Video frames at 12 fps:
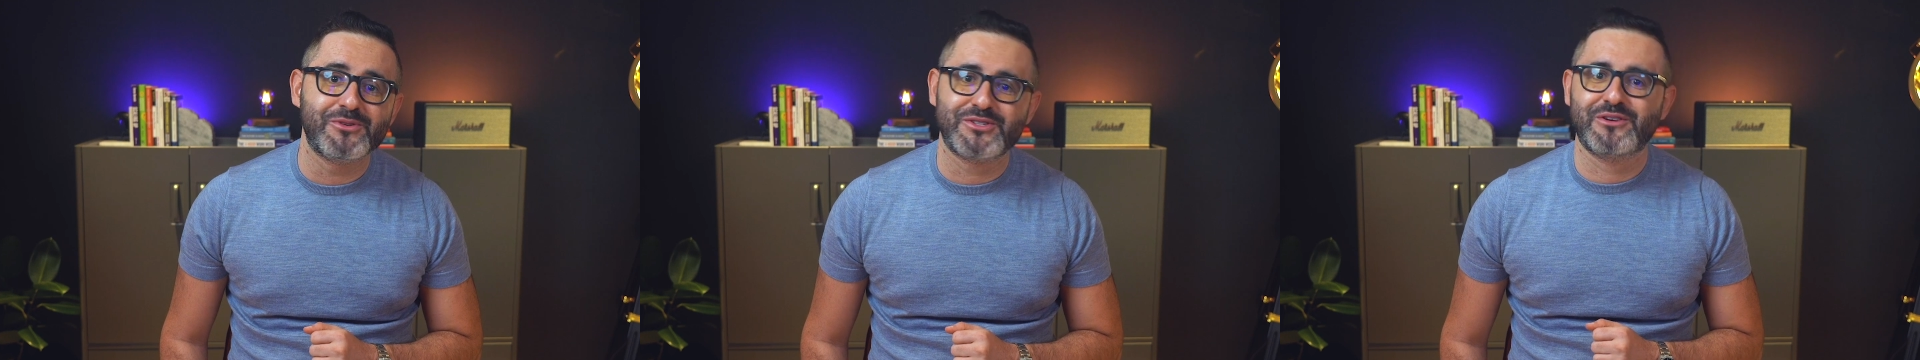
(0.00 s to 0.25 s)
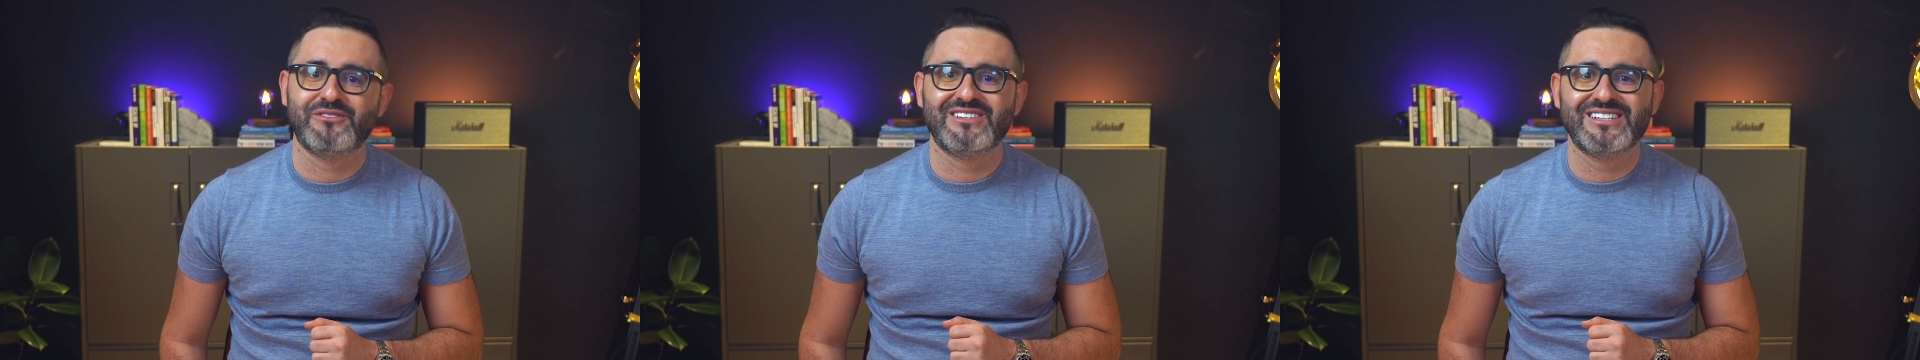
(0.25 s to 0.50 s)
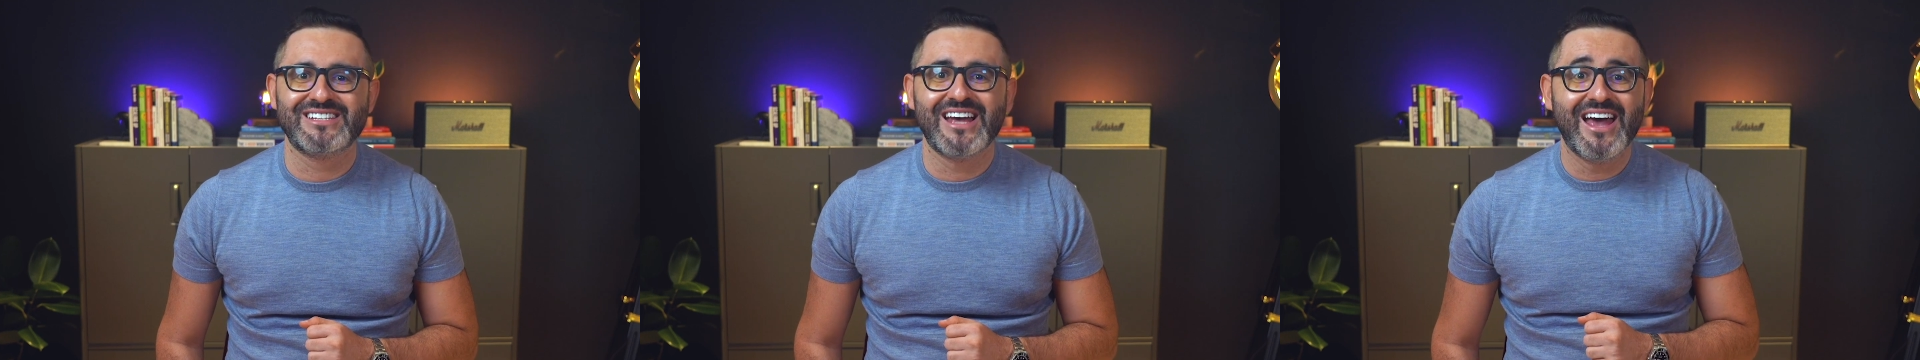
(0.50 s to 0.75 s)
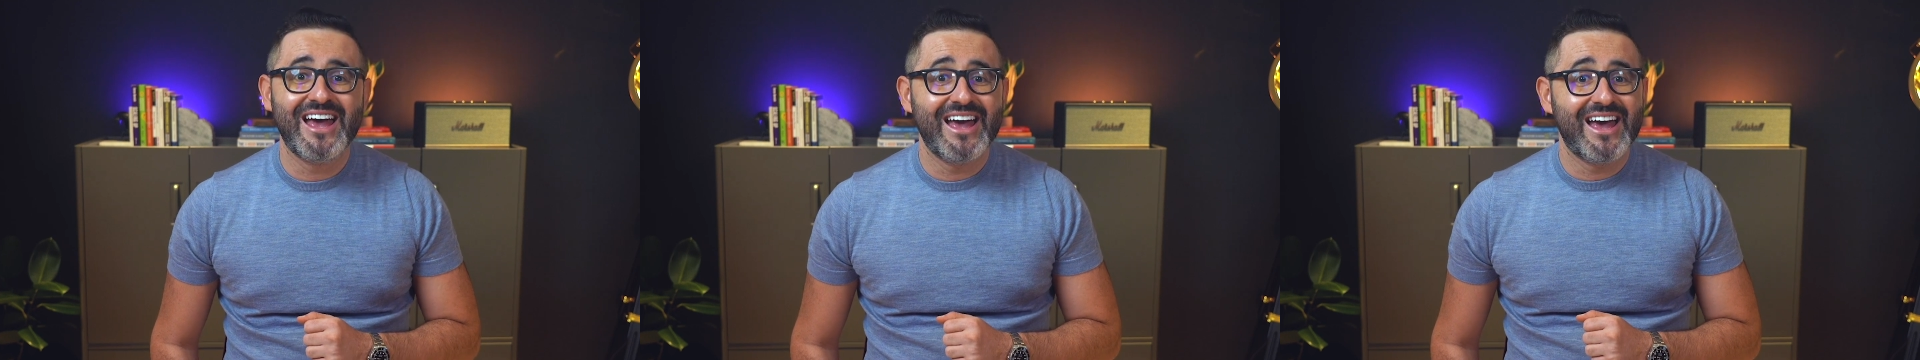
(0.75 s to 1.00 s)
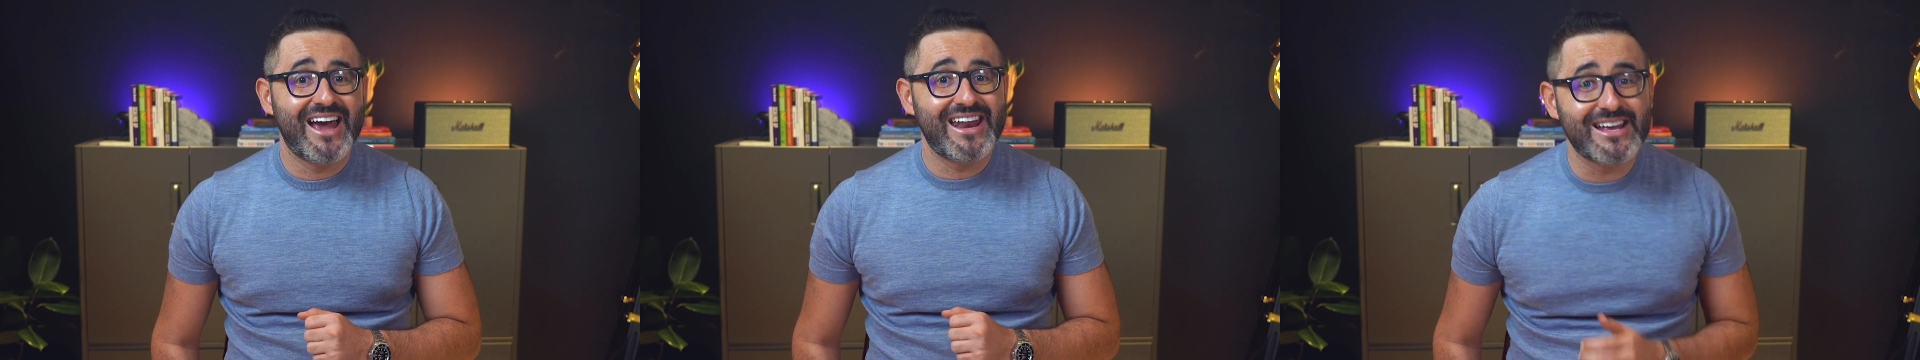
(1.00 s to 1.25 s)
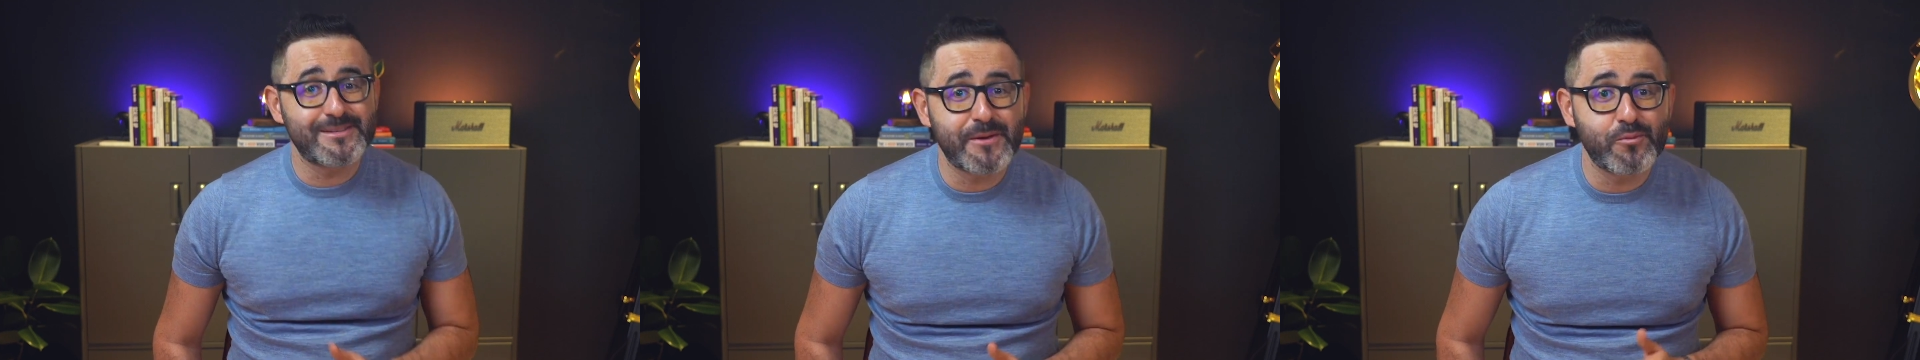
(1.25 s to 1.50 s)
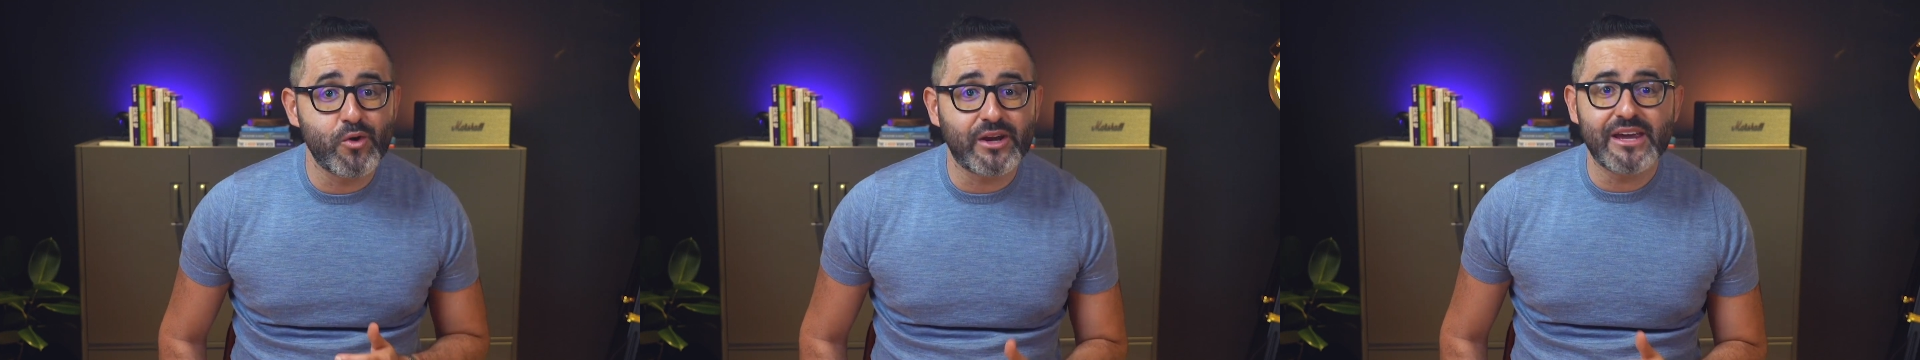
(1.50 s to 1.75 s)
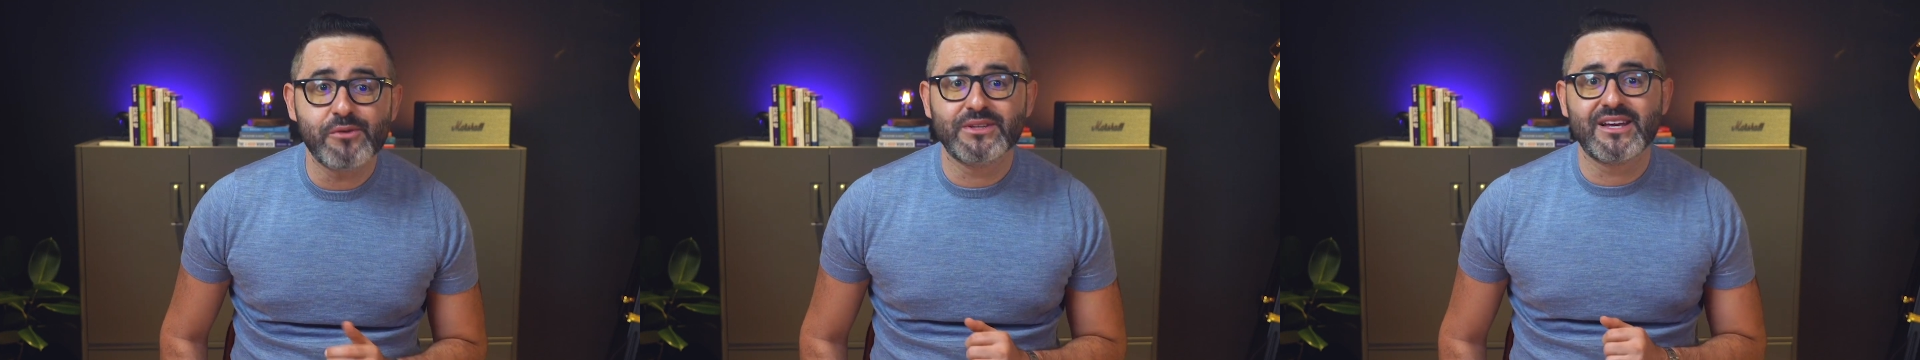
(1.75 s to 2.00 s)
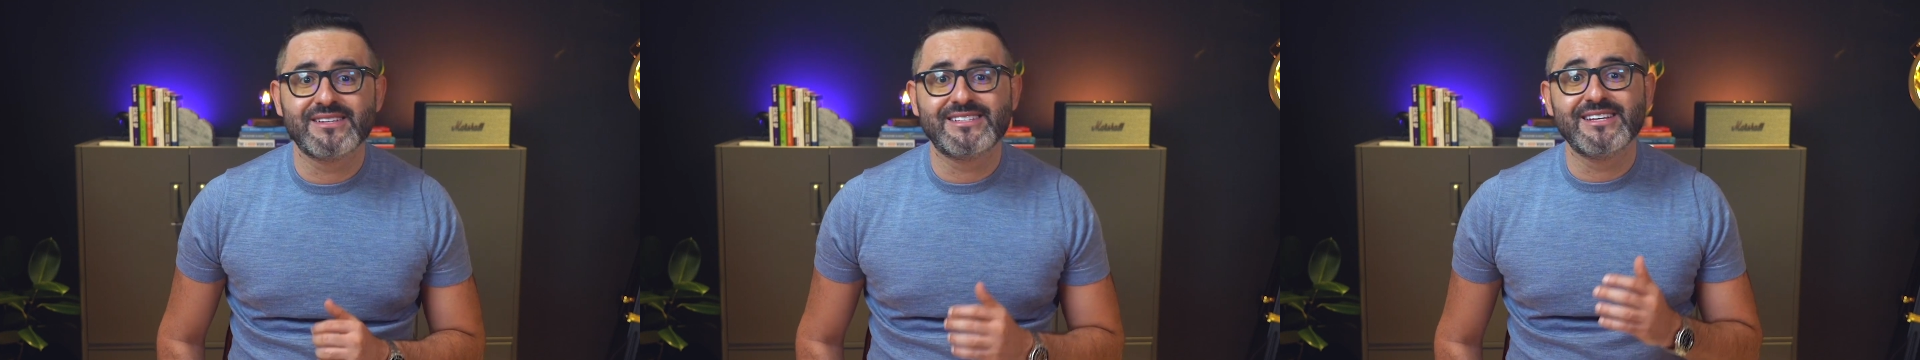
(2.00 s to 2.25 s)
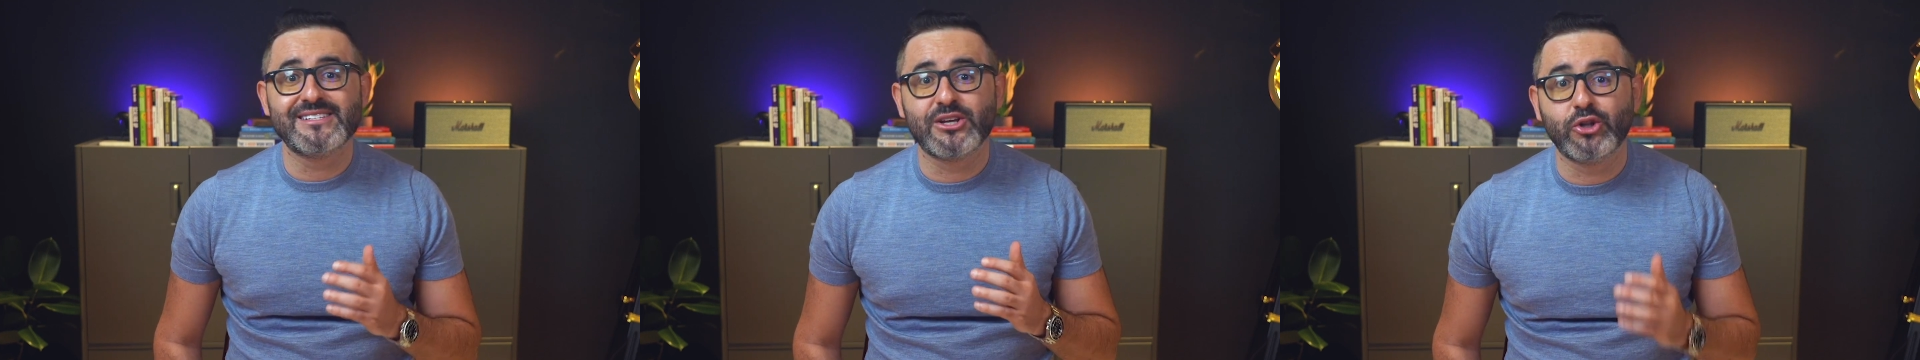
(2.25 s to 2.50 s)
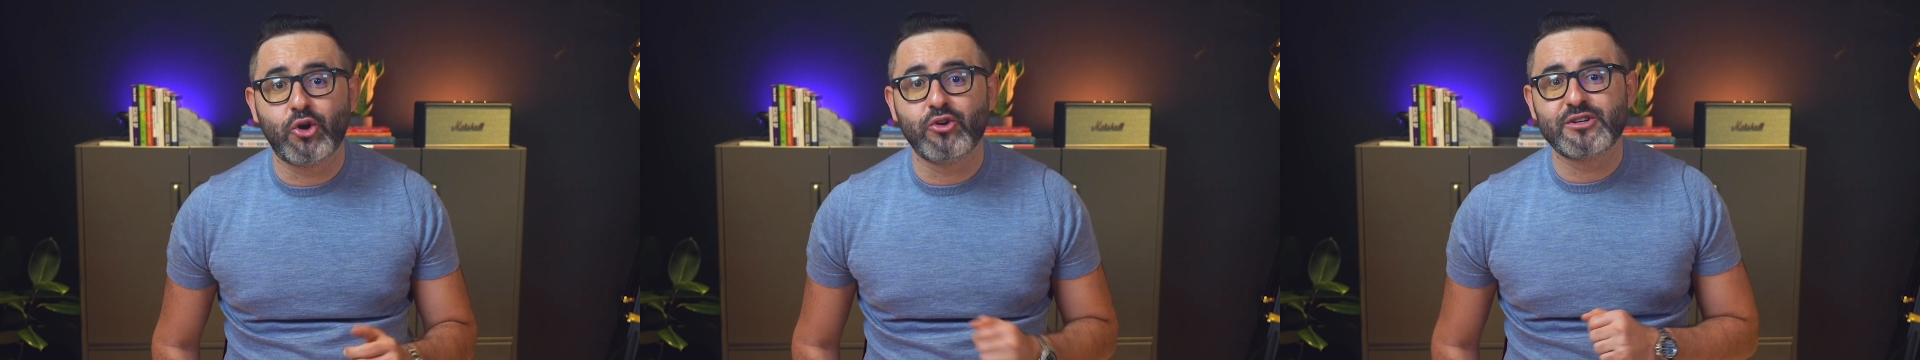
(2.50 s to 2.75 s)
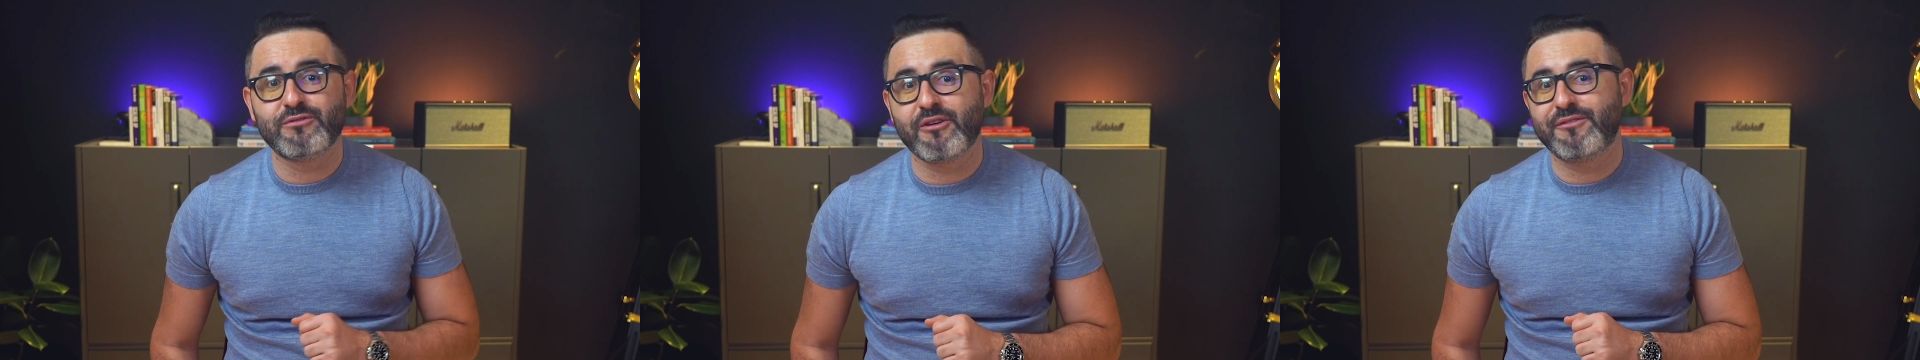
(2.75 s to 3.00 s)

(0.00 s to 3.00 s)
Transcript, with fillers: service and has been working with us since the launch of our